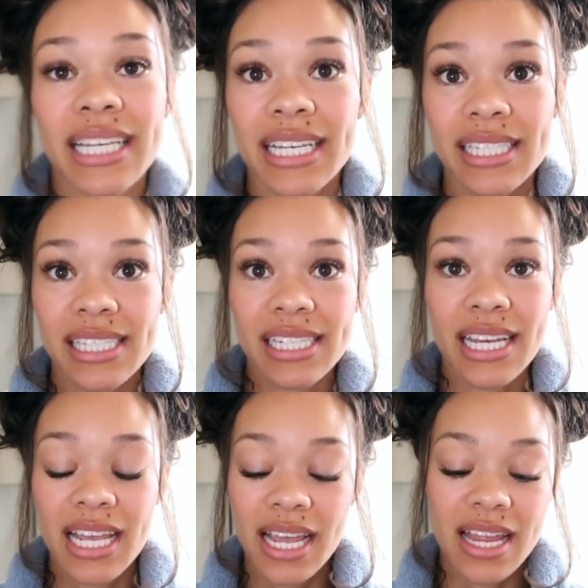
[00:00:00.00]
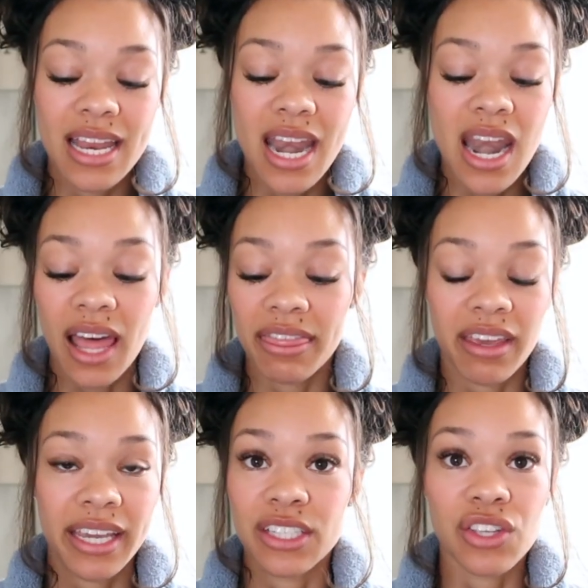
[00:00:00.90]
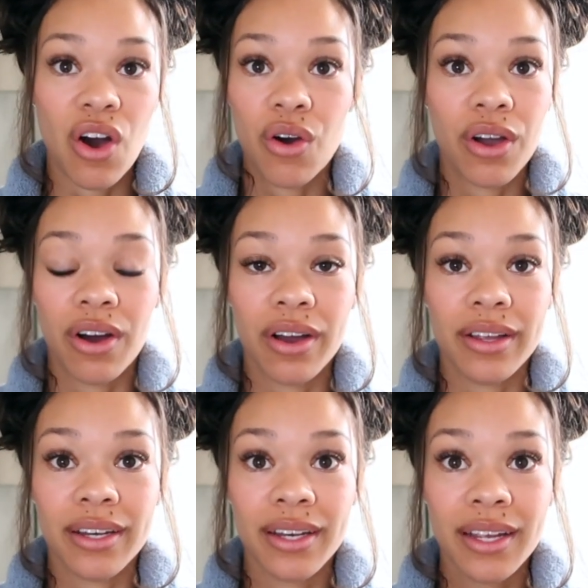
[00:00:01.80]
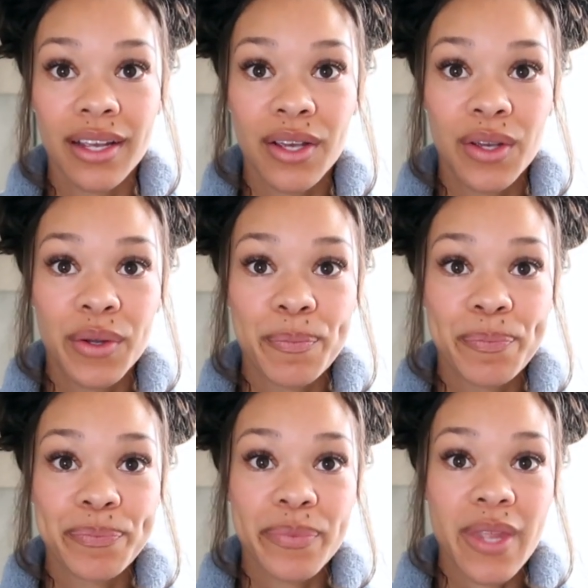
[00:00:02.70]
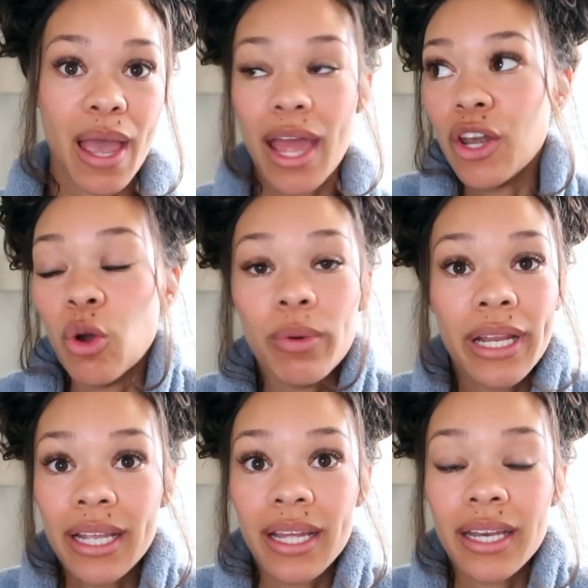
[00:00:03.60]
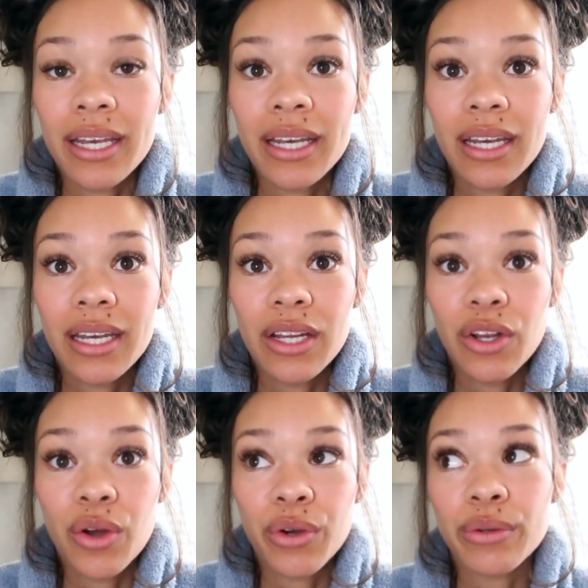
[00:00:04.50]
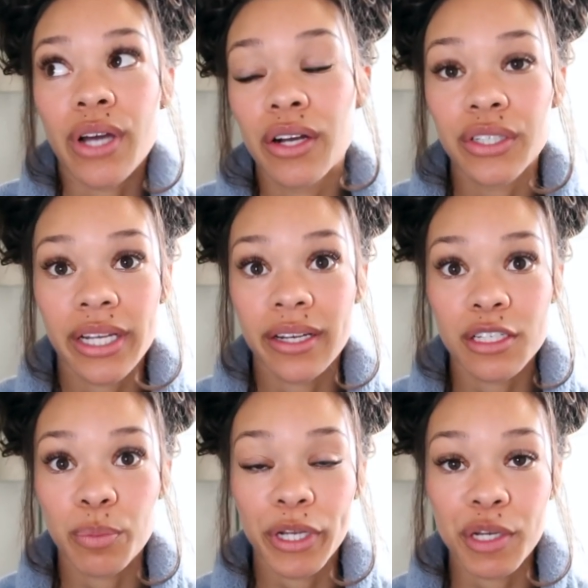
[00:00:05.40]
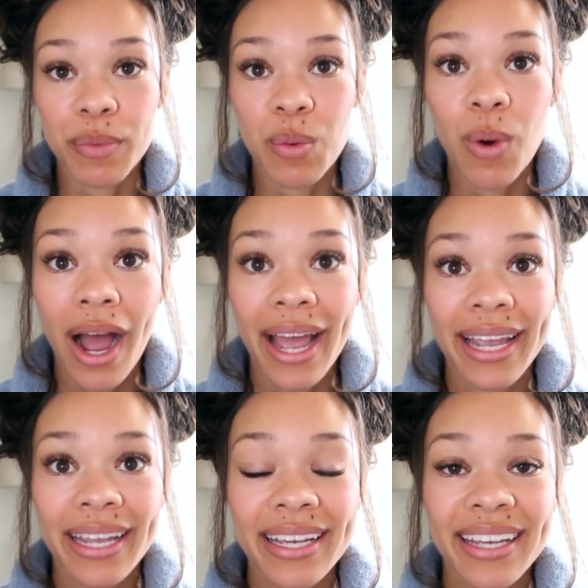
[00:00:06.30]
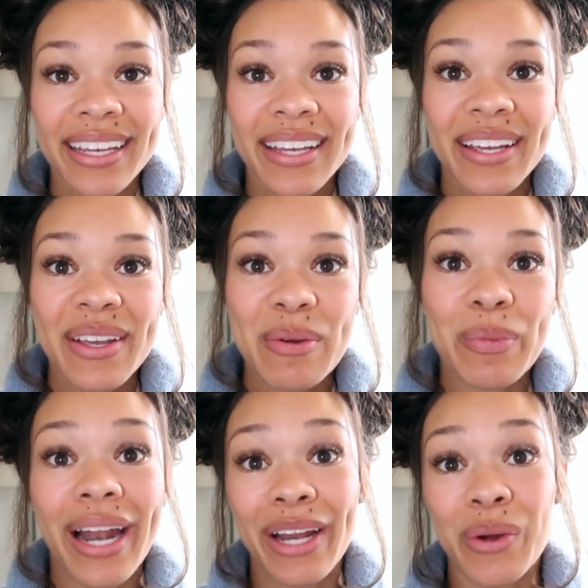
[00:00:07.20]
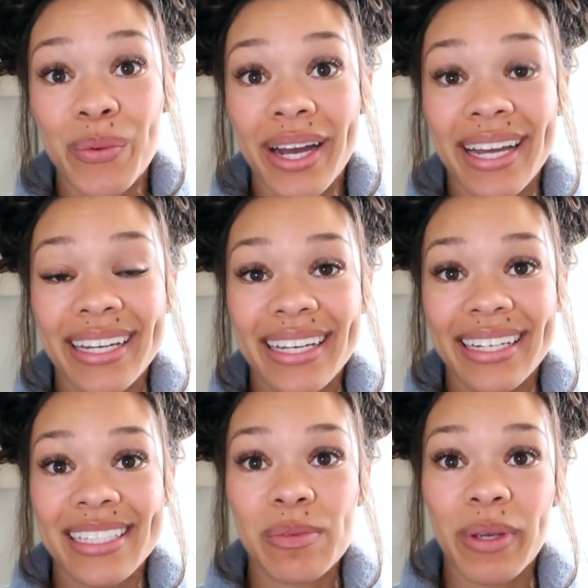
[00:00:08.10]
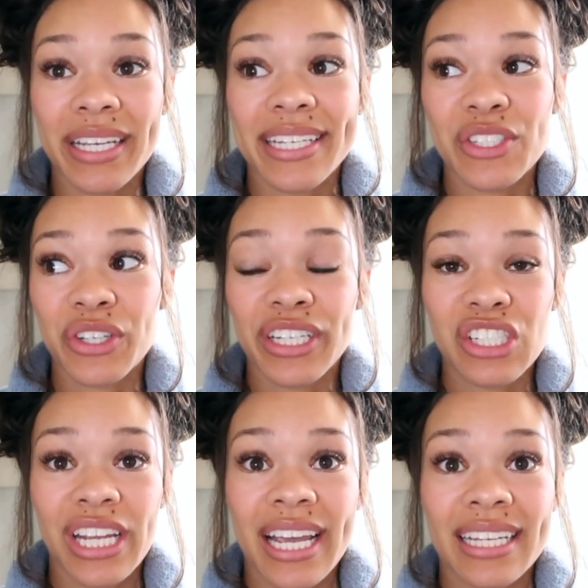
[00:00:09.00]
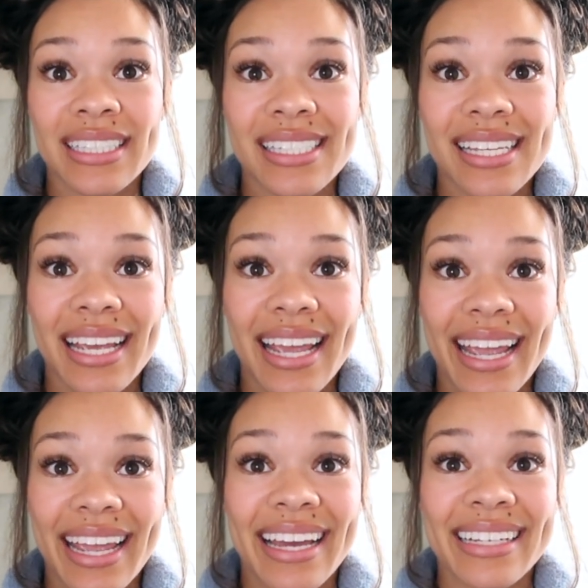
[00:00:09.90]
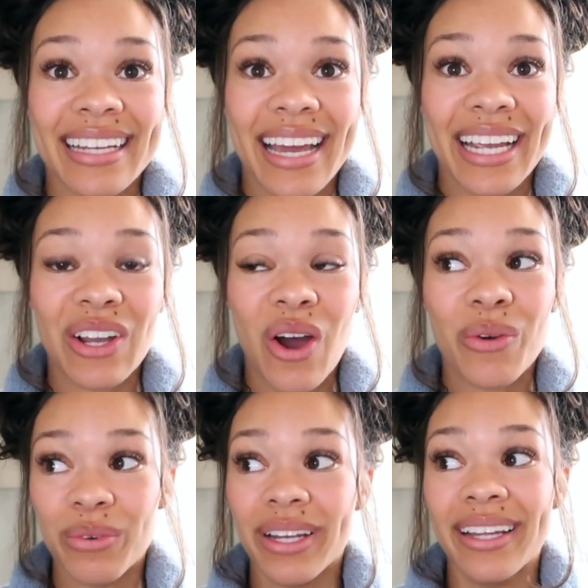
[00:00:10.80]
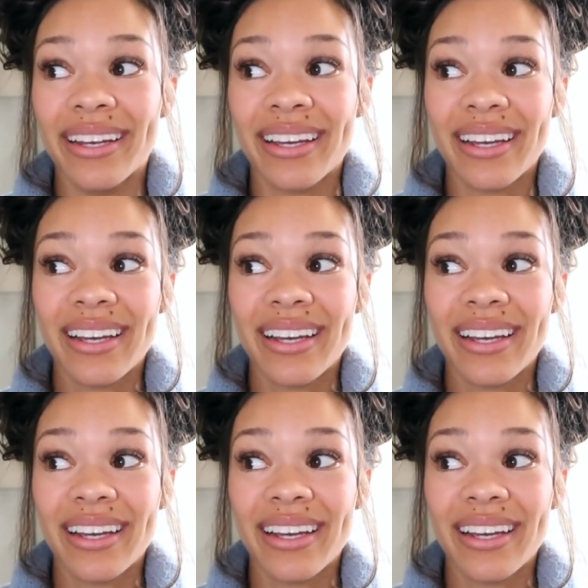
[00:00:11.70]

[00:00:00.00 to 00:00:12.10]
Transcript: list. Nothing, it's all gone. And nobody can, you know, no doctor can explain to me why, but I know why. And it's because I took a chance and I got rid